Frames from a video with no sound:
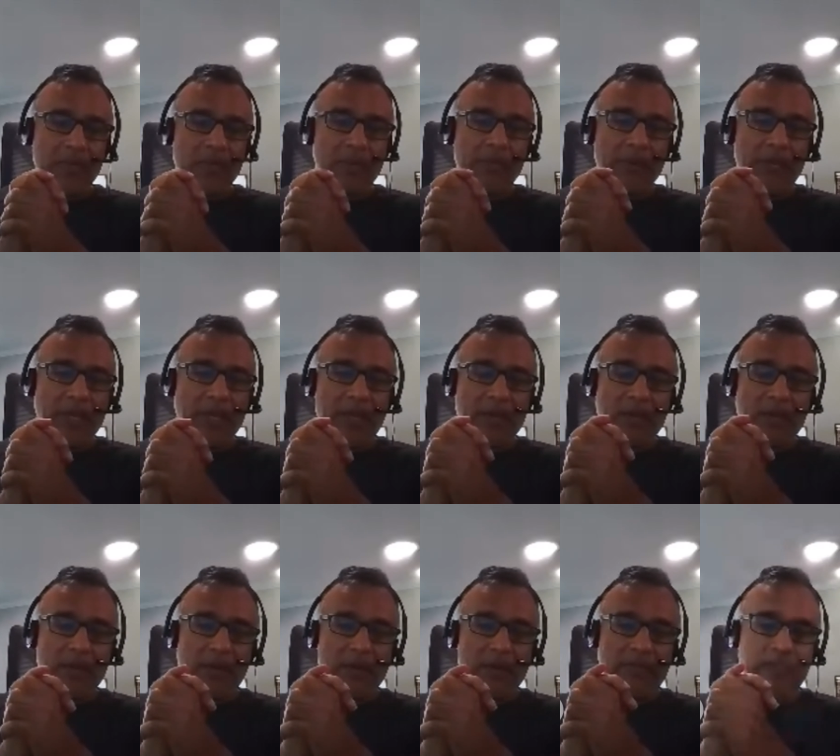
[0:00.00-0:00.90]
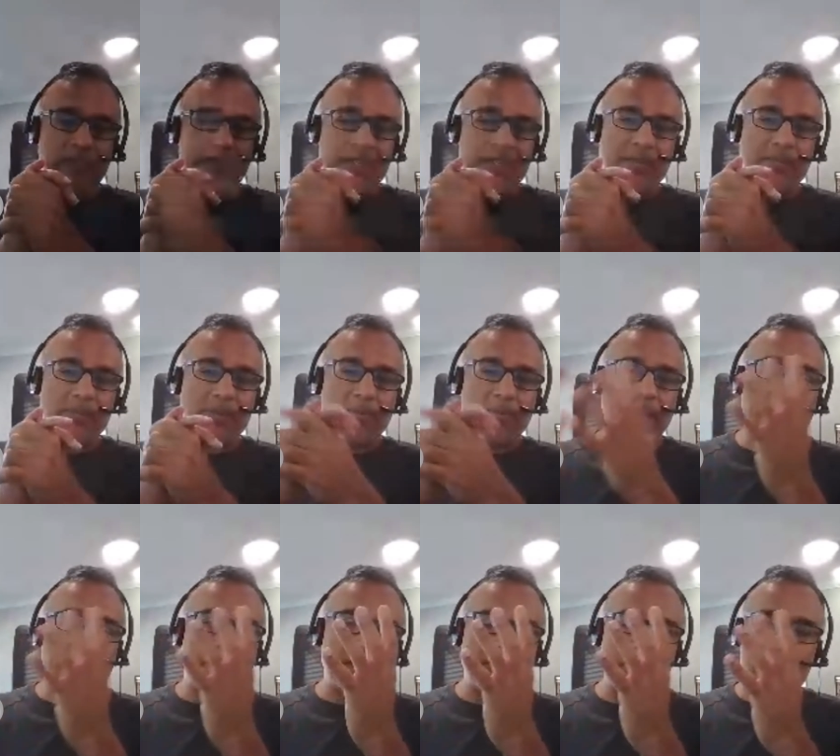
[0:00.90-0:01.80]
we make flexible
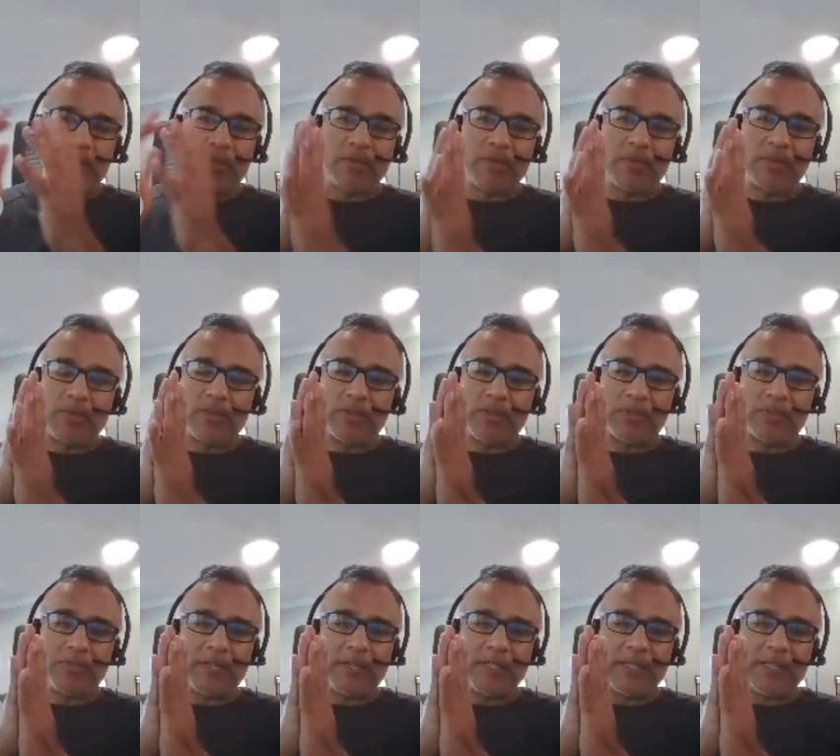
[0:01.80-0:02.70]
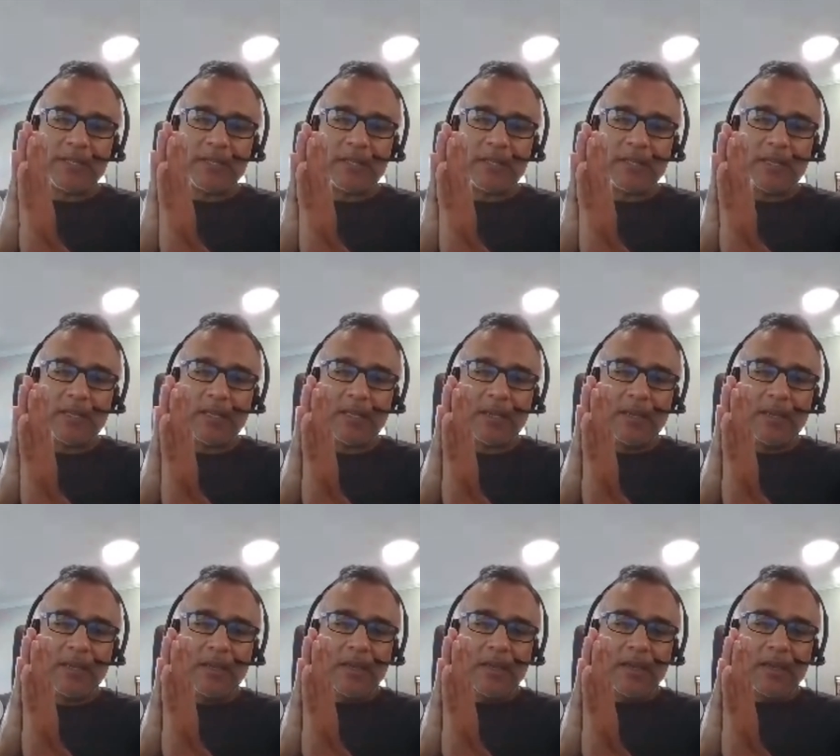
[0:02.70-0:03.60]
packaging, which is basically
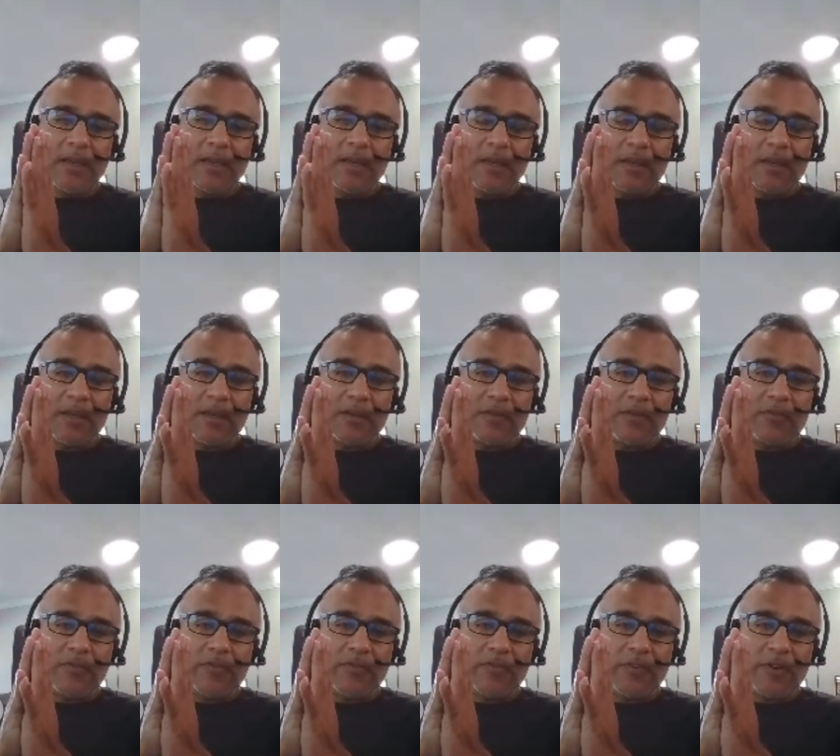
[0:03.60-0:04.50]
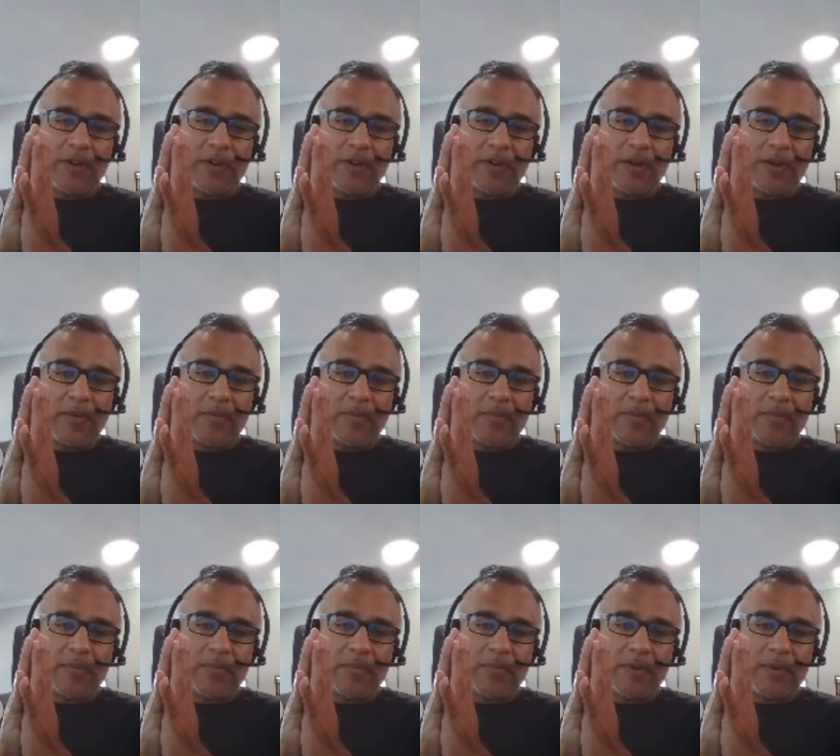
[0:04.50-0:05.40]
any kind of
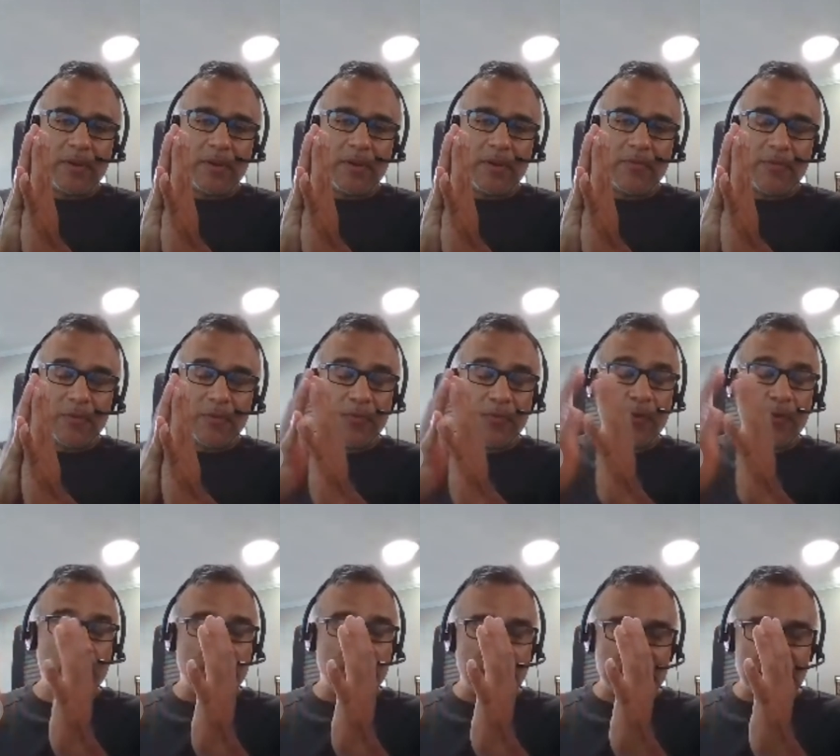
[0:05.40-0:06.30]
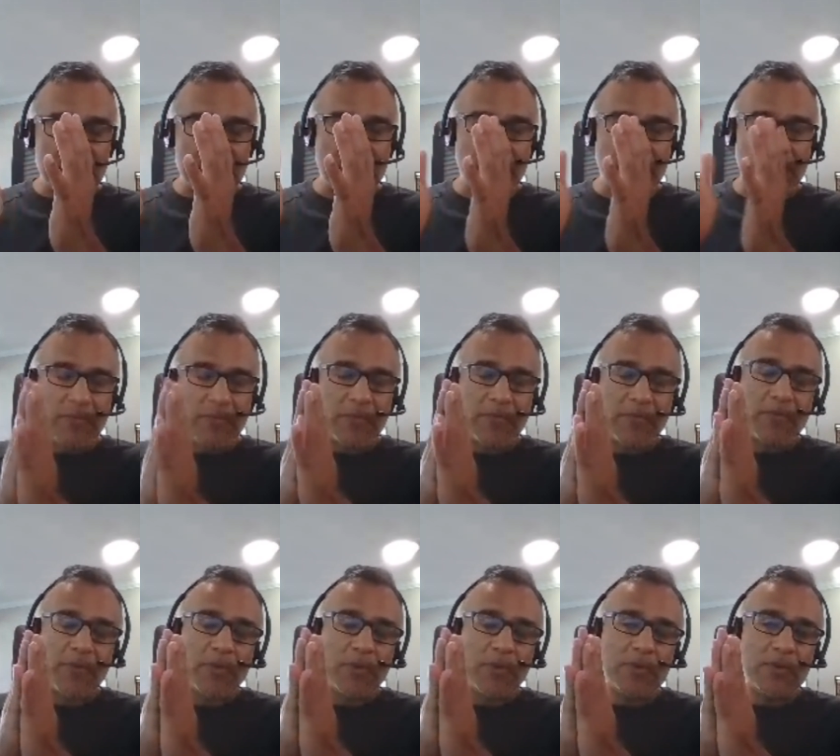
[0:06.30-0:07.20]
for food,
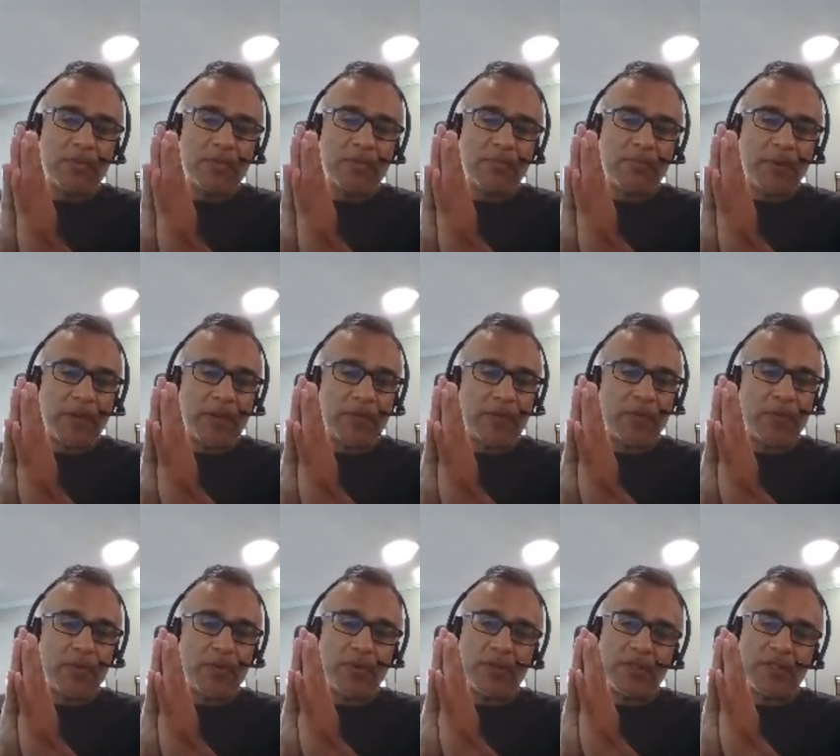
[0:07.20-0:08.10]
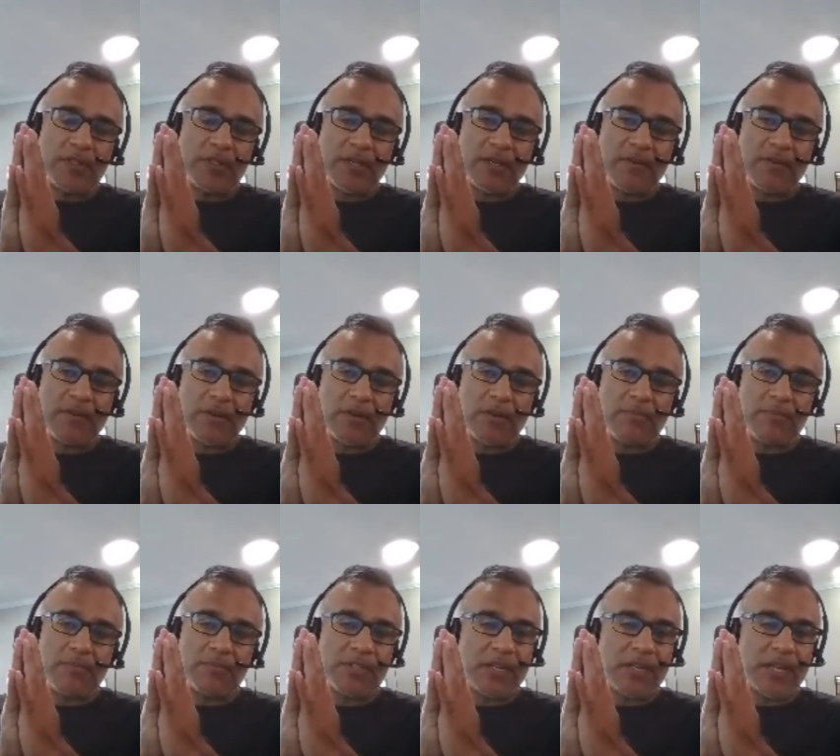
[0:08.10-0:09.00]
pet food,
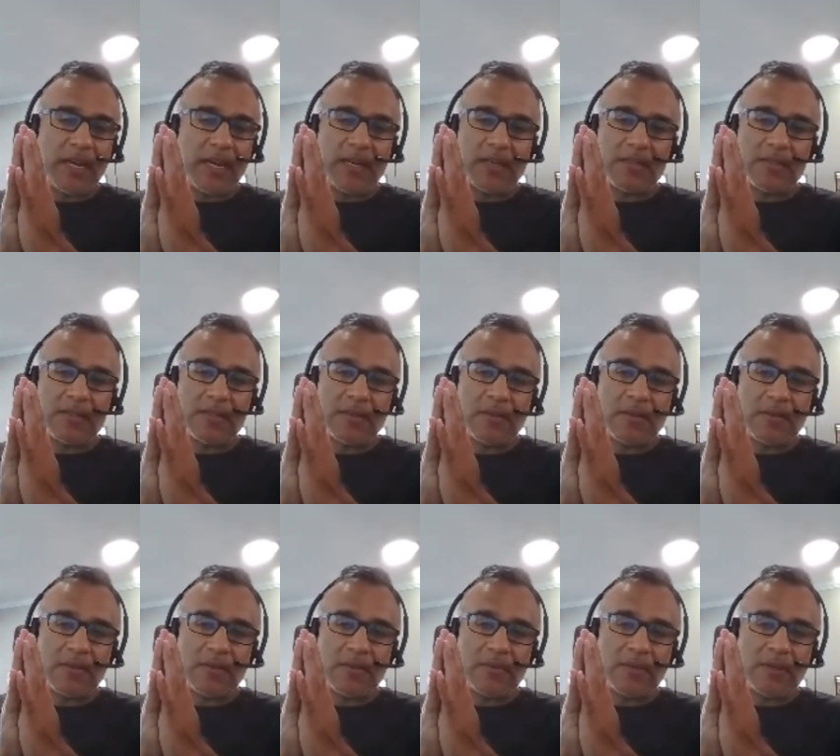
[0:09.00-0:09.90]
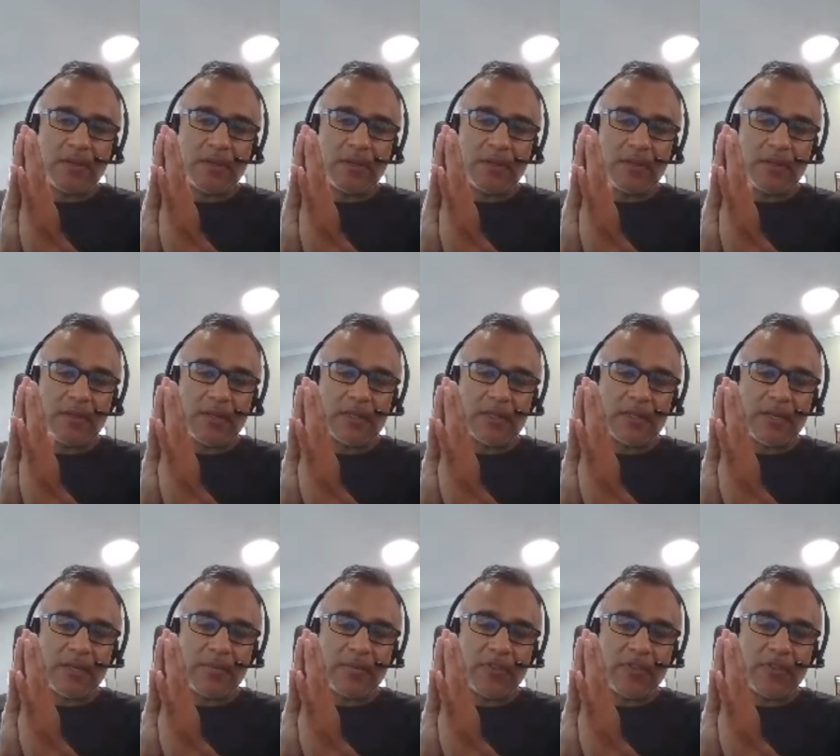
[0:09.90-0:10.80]
etc., snacks, that
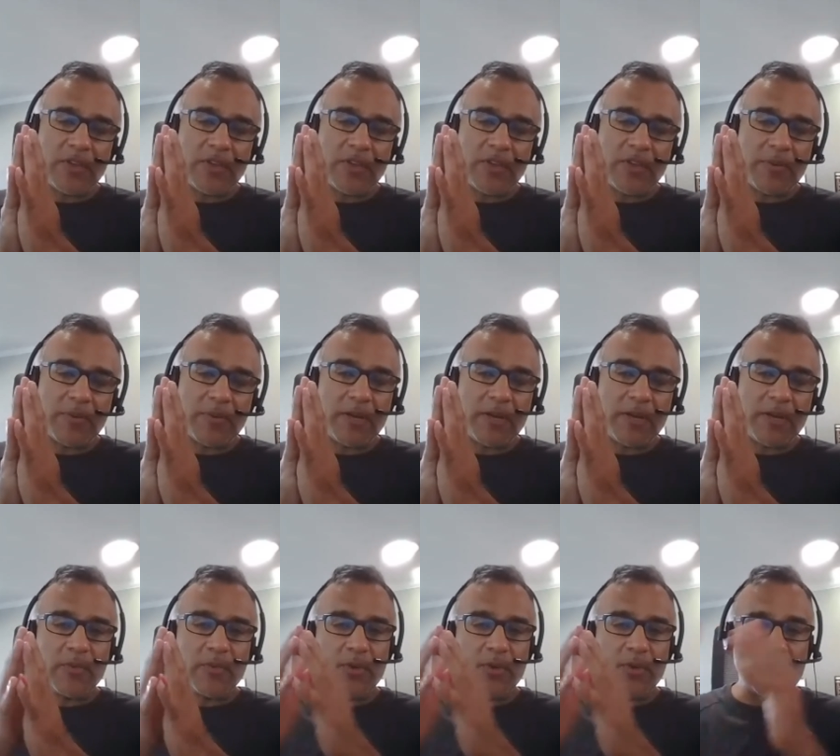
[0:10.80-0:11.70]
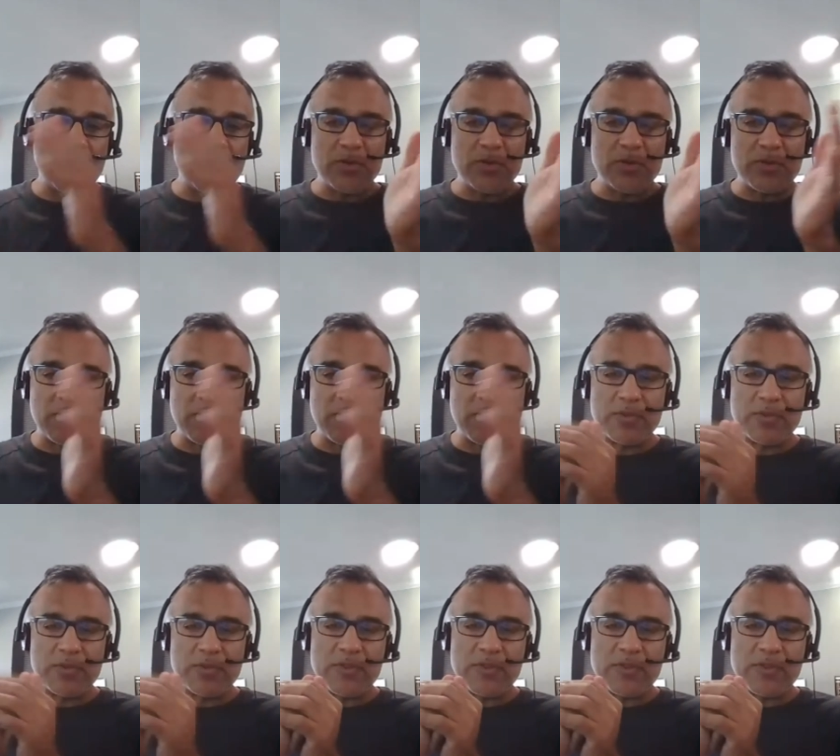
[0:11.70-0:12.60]
type of thing. Primarily, when you go into a
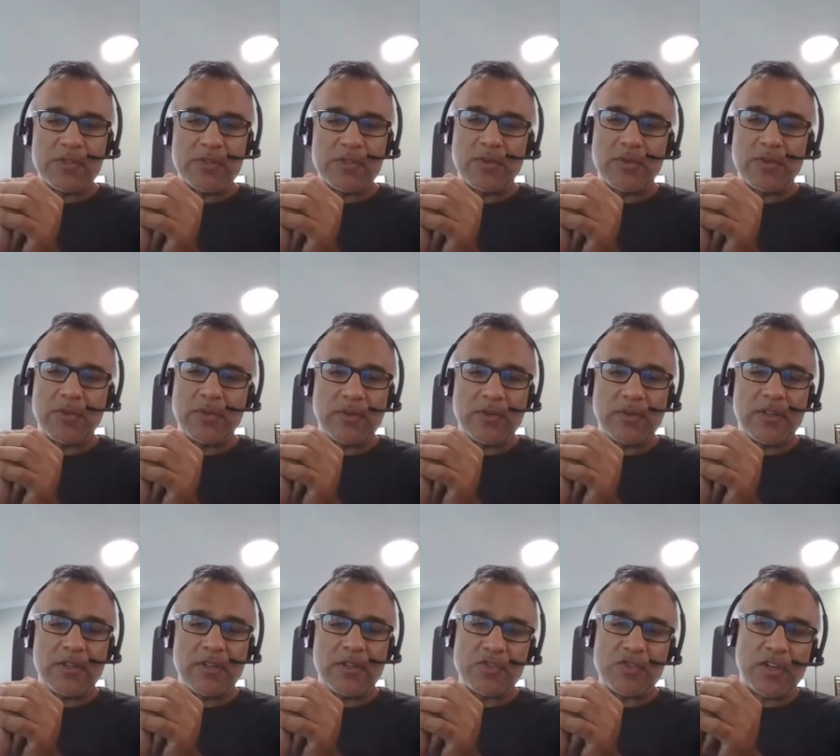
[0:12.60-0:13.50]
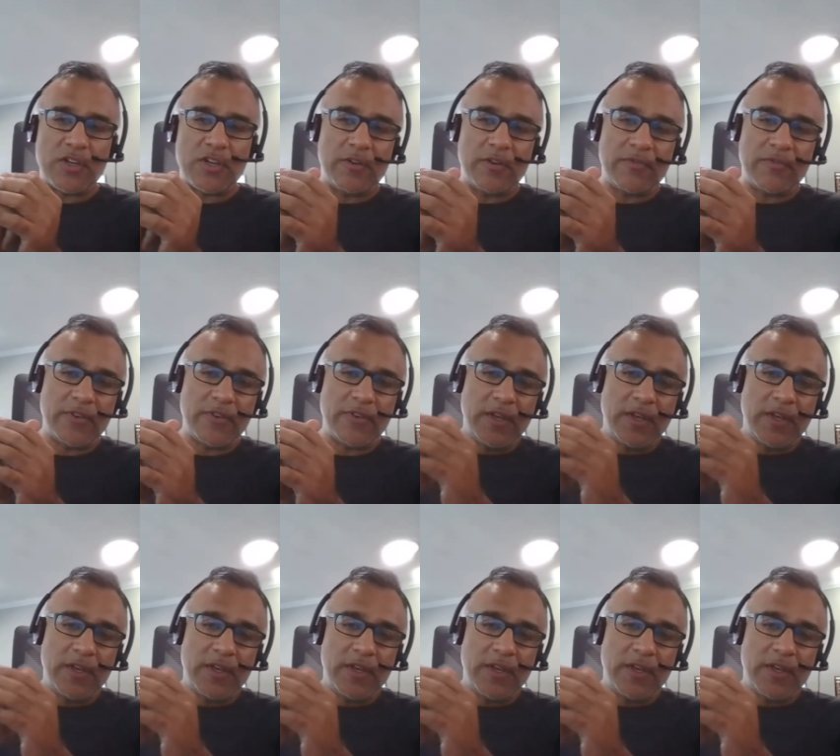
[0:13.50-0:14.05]
grocery store, you look on the shelf,